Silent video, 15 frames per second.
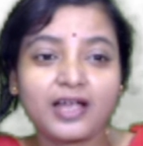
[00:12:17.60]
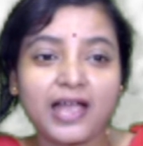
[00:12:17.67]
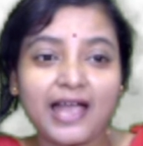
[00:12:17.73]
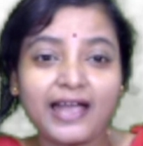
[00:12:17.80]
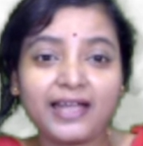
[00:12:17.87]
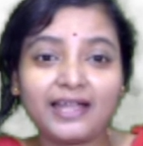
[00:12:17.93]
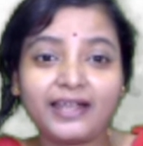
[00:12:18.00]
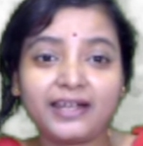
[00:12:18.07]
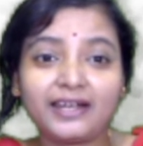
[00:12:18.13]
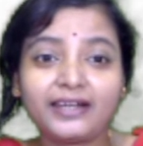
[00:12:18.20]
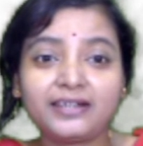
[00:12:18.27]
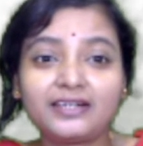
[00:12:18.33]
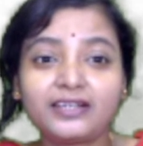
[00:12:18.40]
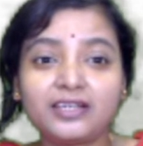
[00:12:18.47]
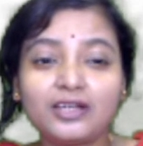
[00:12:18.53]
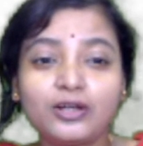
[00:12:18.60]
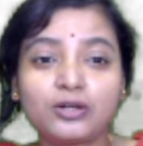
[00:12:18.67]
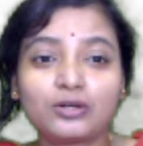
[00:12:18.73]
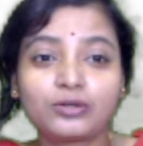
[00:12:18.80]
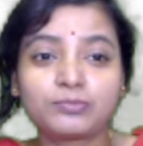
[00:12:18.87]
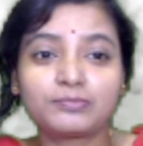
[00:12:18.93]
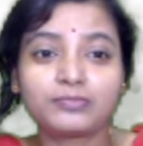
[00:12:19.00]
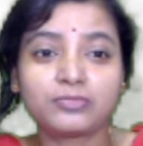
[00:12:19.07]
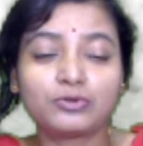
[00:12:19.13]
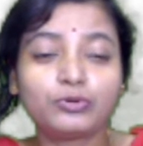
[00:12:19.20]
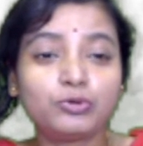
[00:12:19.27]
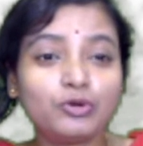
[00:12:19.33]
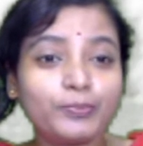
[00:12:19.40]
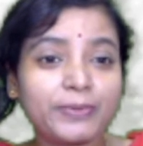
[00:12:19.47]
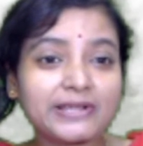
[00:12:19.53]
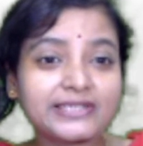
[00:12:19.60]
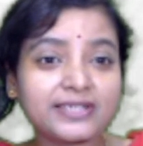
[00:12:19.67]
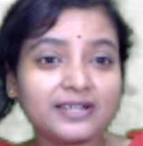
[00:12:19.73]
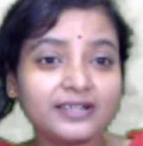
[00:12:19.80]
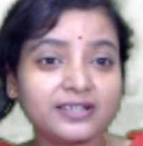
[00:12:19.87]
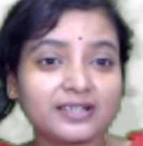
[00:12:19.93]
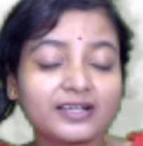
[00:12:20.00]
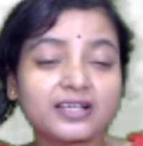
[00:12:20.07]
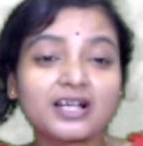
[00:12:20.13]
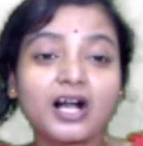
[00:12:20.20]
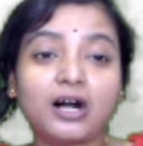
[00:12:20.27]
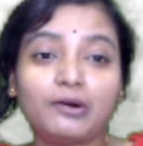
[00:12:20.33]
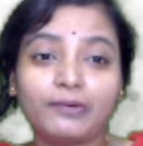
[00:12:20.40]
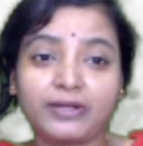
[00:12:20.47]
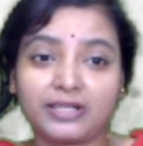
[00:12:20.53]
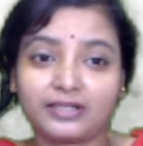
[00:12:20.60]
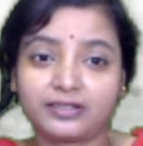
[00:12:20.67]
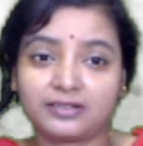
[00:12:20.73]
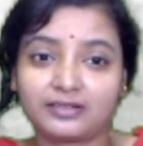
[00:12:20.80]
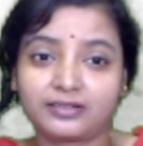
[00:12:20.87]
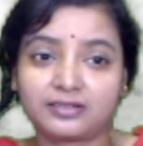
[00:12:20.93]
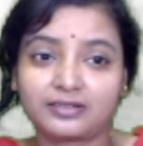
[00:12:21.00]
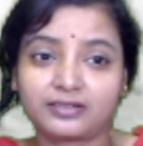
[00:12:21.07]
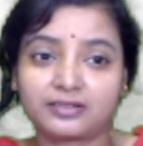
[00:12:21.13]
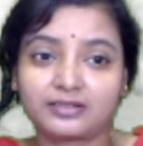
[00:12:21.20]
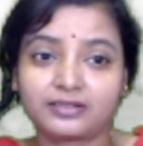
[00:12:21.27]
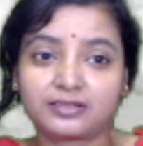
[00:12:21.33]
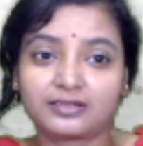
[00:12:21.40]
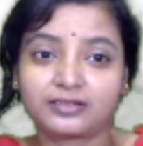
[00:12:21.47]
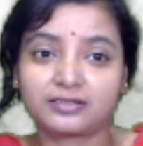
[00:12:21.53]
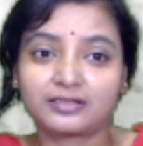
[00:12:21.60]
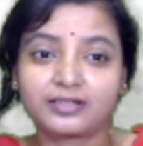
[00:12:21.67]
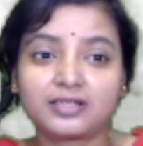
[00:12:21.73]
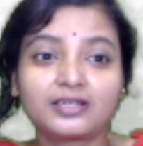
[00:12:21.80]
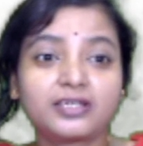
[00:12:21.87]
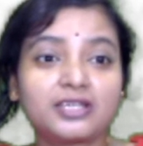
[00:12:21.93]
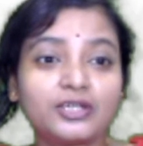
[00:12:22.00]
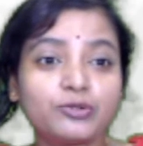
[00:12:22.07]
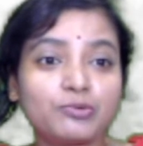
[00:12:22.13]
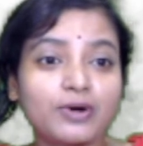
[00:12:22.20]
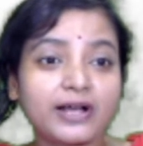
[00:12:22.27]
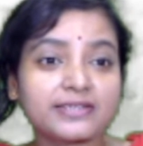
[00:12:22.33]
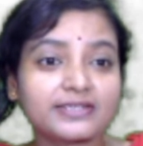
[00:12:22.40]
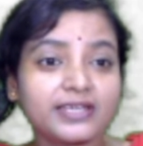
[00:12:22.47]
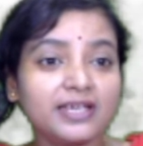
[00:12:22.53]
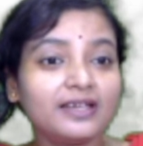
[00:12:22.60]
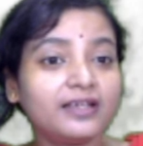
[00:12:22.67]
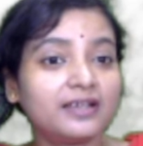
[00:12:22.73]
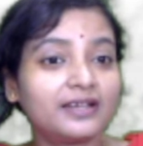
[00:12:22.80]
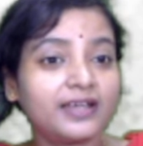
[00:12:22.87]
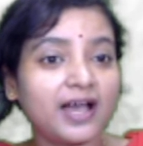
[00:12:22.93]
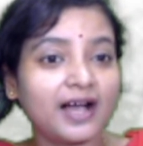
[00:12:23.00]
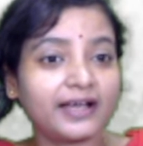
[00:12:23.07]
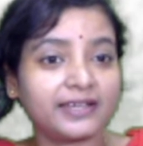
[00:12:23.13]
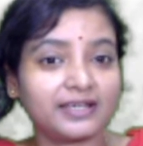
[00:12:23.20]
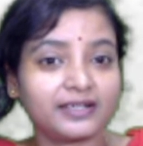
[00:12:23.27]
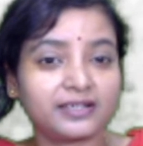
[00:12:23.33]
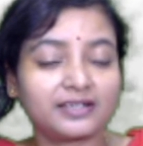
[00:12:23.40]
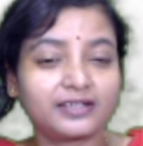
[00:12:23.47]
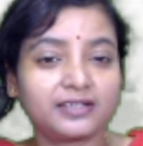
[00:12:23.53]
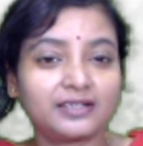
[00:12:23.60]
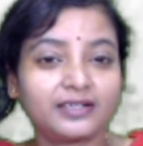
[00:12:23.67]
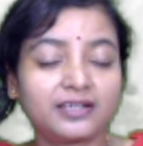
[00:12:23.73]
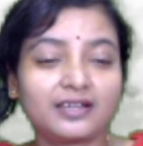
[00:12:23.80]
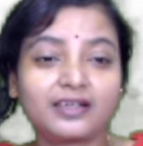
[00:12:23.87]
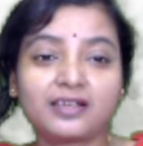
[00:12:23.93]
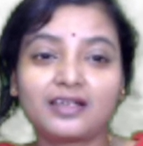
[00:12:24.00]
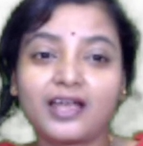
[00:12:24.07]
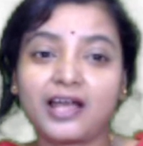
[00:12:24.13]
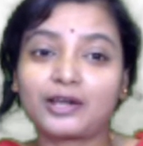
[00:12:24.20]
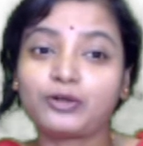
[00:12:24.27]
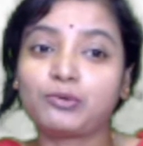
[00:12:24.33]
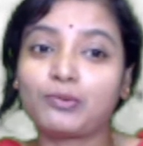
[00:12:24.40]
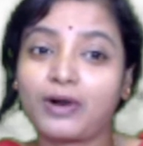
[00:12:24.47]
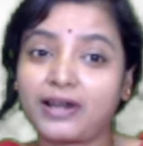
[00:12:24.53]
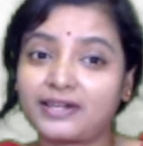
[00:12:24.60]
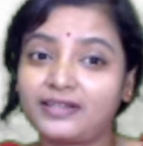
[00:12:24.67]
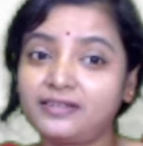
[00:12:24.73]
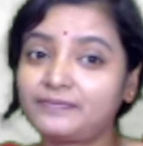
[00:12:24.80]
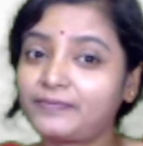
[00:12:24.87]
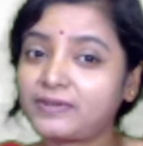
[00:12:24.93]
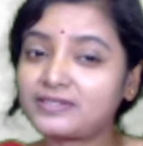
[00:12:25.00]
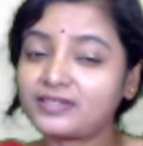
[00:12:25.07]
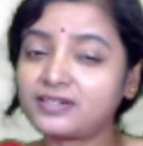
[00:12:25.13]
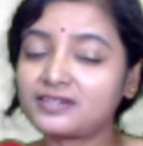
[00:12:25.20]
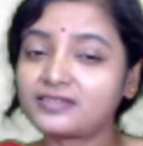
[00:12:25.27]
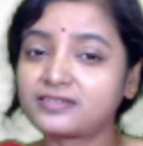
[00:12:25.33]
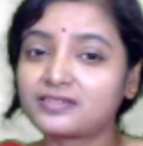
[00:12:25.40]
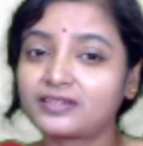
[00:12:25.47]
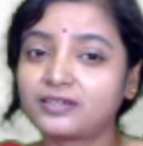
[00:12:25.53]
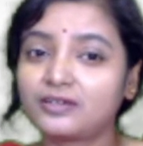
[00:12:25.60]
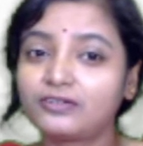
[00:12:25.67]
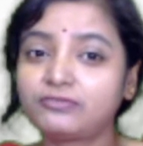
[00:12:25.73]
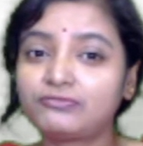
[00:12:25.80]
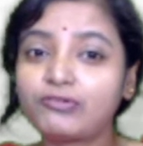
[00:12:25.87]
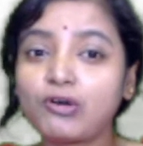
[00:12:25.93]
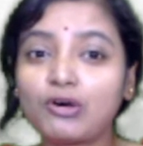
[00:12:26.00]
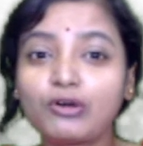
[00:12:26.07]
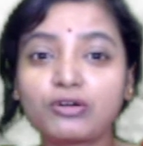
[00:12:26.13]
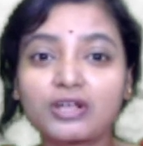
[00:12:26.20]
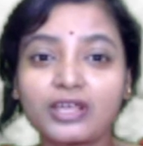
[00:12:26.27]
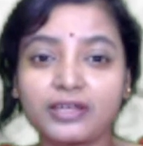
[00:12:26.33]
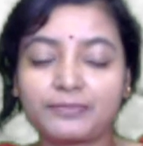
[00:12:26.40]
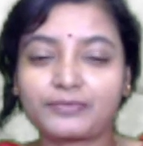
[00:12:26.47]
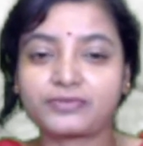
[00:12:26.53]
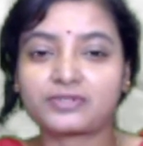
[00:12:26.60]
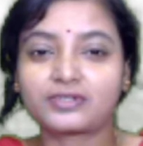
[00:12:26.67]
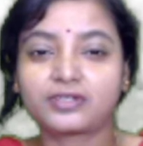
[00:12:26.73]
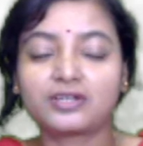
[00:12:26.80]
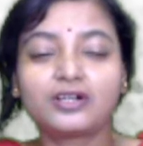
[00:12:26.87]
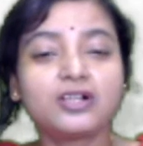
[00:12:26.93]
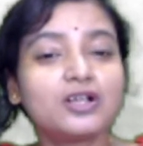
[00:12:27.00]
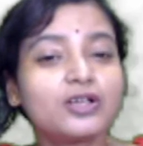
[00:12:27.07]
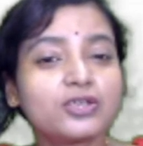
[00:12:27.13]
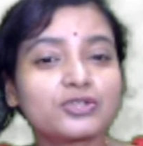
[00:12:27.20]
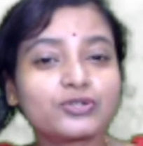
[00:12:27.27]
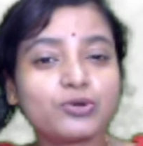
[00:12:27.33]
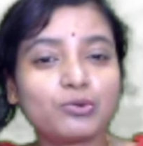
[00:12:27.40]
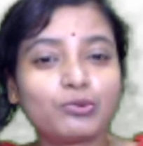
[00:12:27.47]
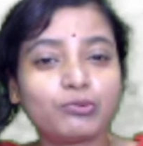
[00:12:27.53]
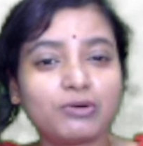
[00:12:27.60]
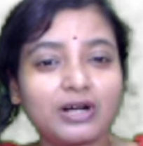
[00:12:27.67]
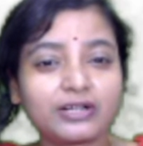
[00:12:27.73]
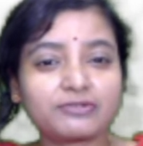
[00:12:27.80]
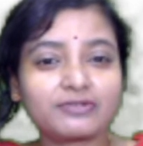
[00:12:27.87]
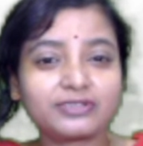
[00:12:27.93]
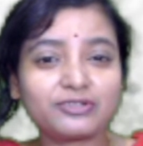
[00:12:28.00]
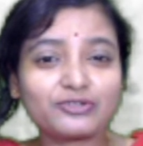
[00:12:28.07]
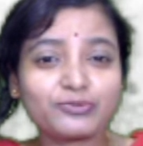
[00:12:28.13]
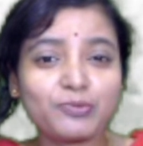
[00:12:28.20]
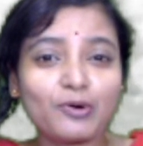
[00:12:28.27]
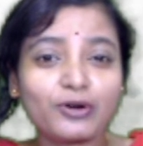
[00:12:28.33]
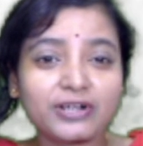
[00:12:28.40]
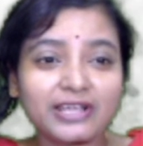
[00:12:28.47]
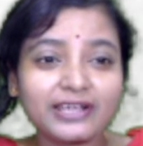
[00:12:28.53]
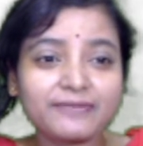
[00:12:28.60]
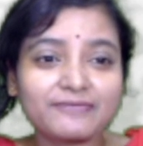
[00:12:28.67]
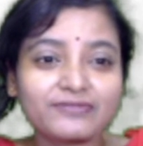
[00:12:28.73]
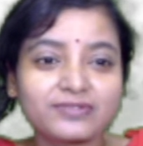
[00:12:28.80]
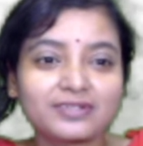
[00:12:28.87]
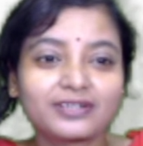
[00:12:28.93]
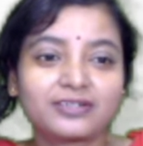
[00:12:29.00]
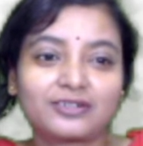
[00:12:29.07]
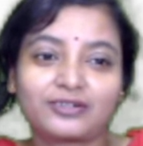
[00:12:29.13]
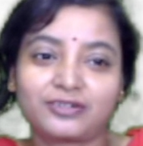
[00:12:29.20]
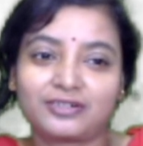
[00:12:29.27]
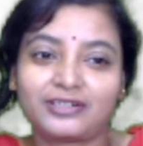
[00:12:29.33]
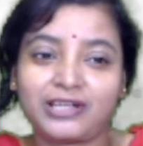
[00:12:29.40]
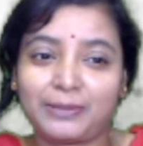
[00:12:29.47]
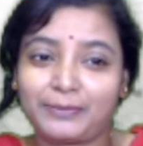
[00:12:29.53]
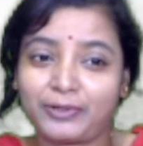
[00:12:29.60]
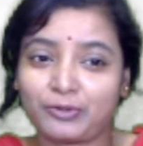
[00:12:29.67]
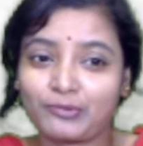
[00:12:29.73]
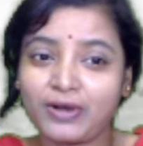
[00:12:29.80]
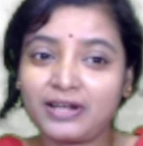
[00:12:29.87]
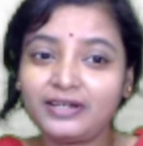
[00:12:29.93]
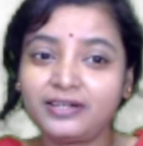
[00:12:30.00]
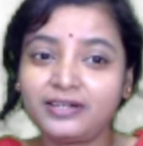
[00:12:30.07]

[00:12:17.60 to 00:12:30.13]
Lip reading: And who present? Gawain. He was a knight. And what he presents? 4 gifts. So what were those 4 gifts? Number 1,